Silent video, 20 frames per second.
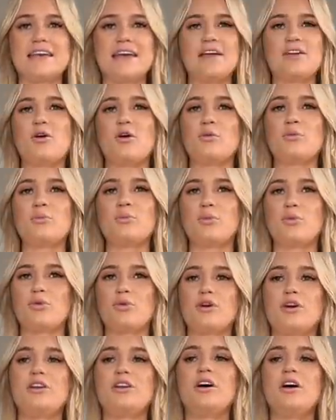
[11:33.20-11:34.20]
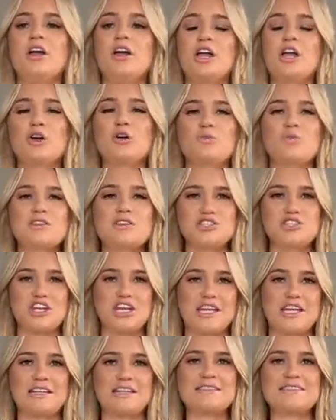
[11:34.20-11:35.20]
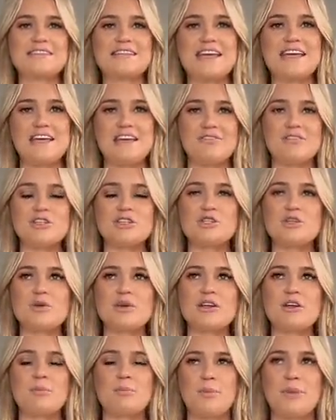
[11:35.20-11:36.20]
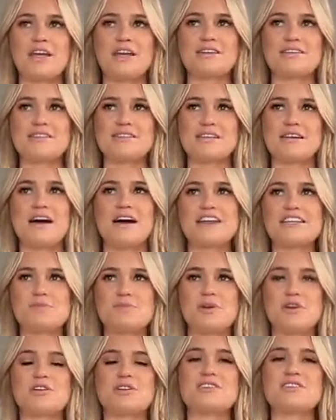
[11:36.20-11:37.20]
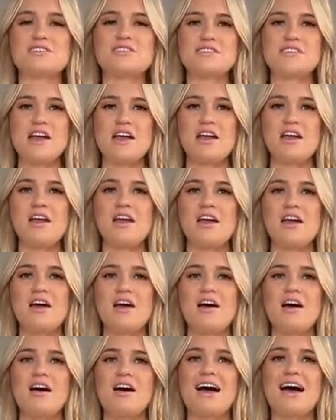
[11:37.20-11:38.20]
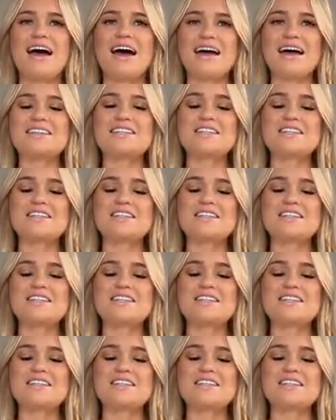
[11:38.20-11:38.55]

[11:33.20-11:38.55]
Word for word: get on board with jeans, even doing a bigger size because I